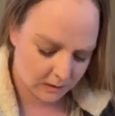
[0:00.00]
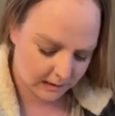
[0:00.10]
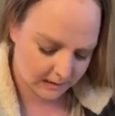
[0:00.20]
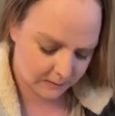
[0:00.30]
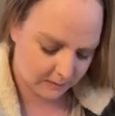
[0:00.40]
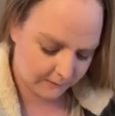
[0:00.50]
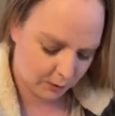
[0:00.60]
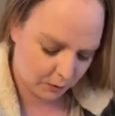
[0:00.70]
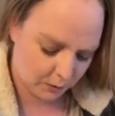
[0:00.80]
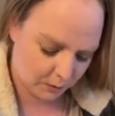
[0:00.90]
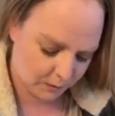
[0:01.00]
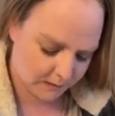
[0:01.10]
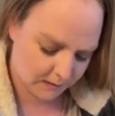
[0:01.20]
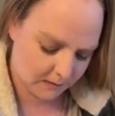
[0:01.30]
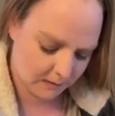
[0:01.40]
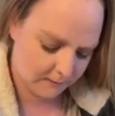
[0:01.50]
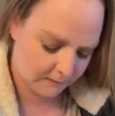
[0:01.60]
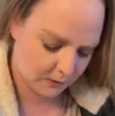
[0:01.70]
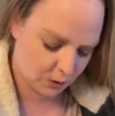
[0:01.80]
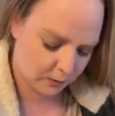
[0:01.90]
So that's one of our goals
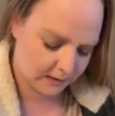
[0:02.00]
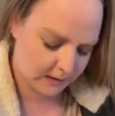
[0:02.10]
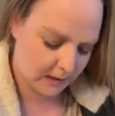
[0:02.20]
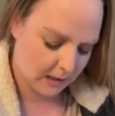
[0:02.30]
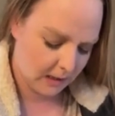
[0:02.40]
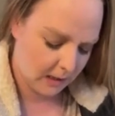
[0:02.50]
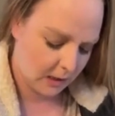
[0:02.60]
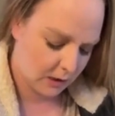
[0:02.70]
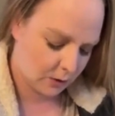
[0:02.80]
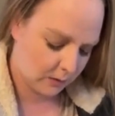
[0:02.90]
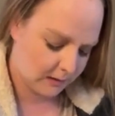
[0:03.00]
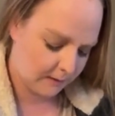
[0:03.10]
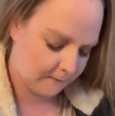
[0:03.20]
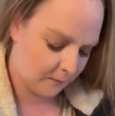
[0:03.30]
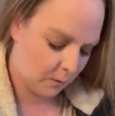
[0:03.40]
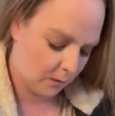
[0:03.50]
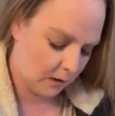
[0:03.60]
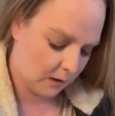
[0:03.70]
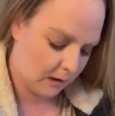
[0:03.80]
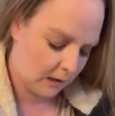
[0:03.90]
for
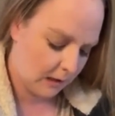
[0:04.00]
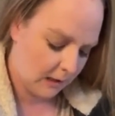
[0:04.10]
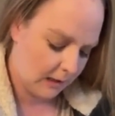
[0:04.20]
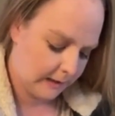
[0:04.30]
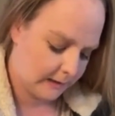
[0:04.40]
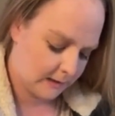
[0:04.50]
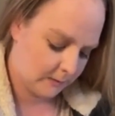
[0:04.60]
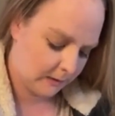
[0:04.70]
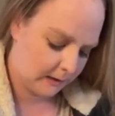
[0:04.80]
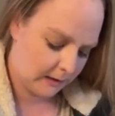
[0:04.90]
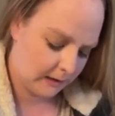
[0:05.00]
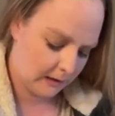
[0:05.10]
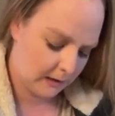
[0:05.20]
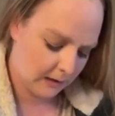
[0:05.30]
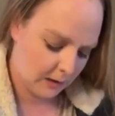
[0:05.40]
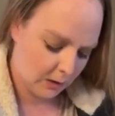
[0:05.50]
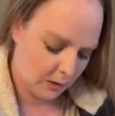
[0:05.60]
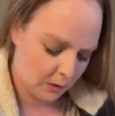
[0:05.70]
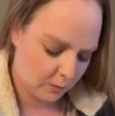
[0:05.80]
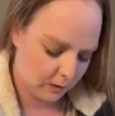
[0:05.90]
2024, is to really
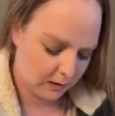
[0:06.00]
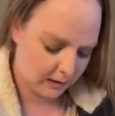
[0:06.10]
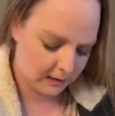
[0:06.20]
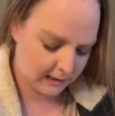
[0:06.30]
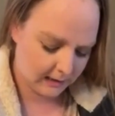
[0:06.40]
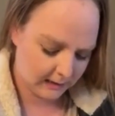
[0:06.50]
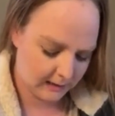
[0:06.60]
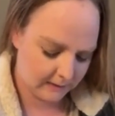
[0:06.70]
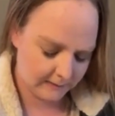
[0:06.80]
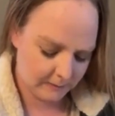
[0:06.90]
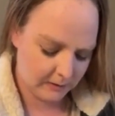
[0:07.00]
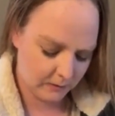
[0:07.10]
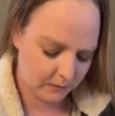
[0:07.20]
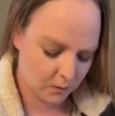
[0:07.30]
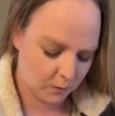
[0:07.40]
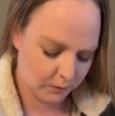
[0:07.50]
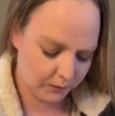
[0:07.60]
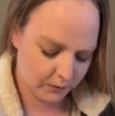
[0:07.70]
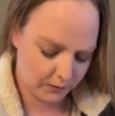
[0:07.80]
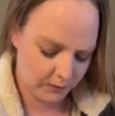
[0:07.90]
work on highlighting some of those
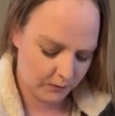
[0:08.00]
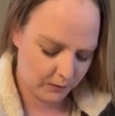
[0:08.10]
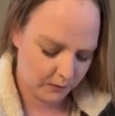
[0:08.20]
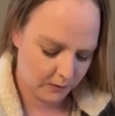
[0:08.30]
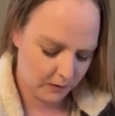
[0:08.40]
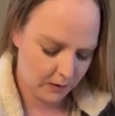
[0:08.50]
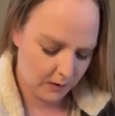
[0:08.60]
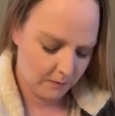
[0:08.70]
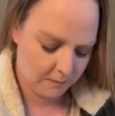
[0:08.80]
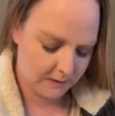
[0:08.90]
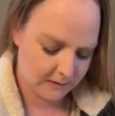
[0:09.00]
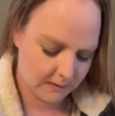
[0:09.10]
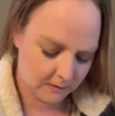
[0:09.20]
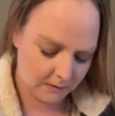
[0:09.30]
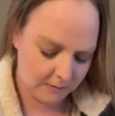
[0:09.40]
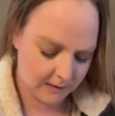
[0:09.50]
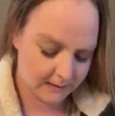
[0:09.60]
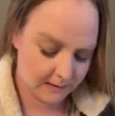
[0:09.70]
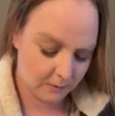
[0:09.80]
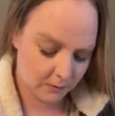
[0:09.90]
older but still
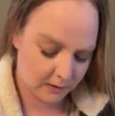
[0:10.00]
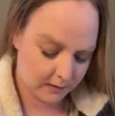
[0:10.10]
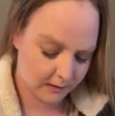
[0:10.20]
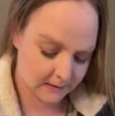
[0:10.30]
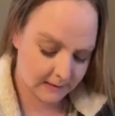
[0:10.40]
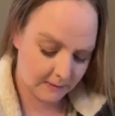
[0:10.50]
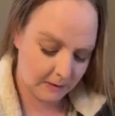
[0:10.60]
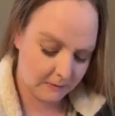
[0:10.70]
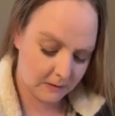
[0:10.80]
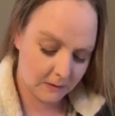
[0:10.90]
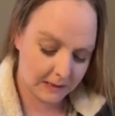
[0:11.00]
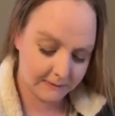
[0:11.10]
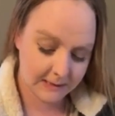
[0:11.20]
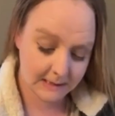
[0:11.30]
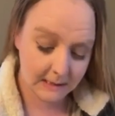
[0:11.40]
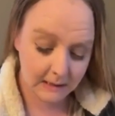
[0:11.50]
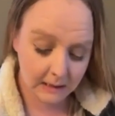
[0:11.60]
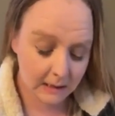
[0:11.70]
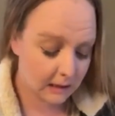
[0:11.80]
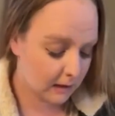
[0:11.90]
amazing products that maybe you haven't seen
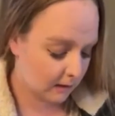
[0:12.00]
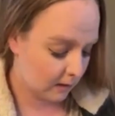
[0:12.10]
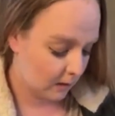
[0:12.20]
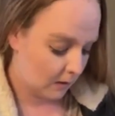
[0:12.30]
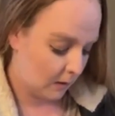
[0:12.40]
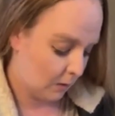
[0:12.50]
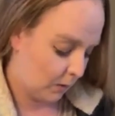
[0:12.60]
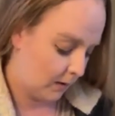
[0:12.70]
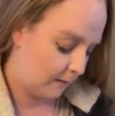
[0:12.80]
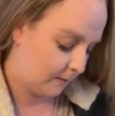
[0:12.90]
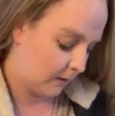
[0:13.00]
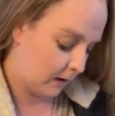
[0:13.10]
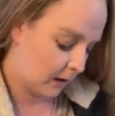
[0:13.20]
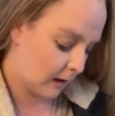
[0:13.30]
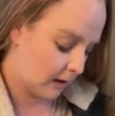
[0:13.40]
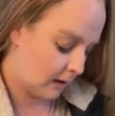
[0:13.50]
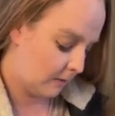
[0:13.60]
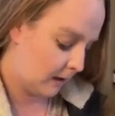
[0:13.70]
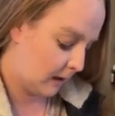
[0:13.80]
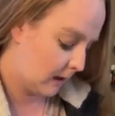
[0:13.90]
yet or have forgotten
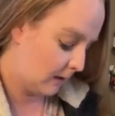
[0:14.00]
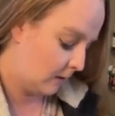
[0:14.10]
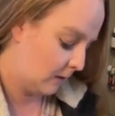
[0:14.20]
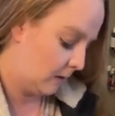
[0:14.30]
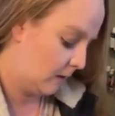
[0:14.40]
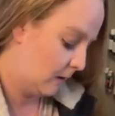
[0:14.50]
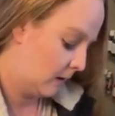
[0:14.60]
about.